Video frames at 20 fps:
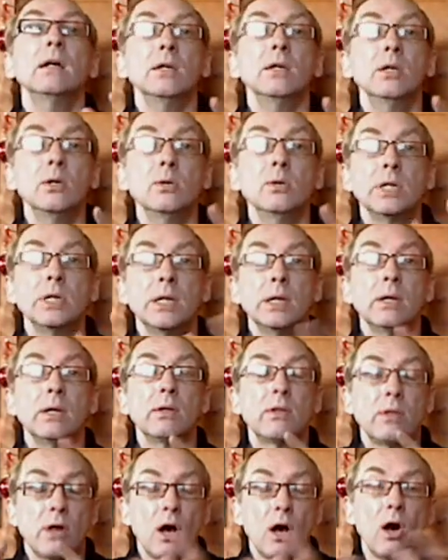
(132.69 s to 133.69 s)
using
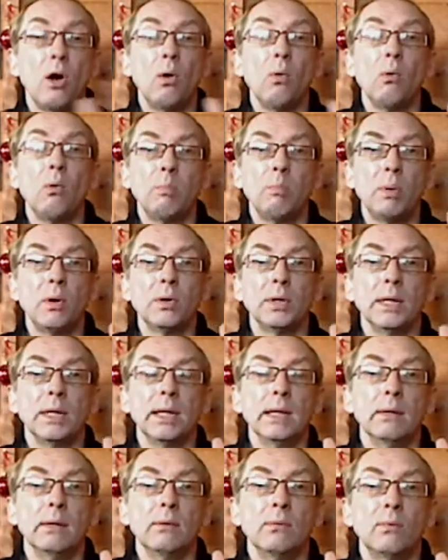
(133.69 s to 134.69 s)
the whole
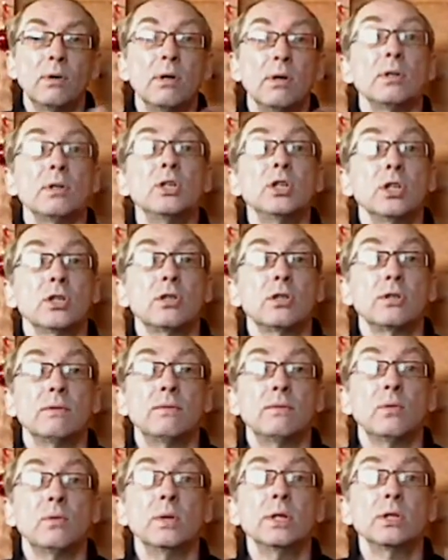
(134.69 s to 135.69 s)
body rather than just the
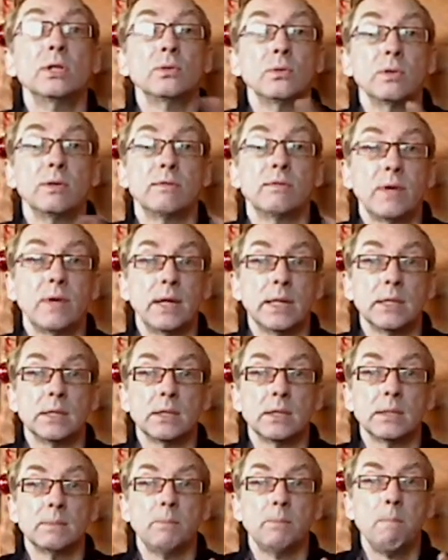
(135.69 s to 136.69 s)
voice or the
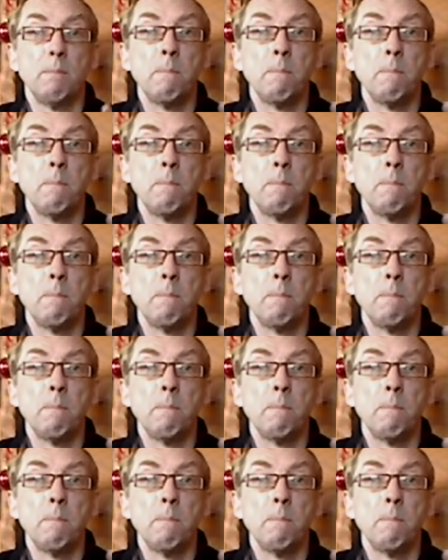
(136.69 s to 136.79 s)
face.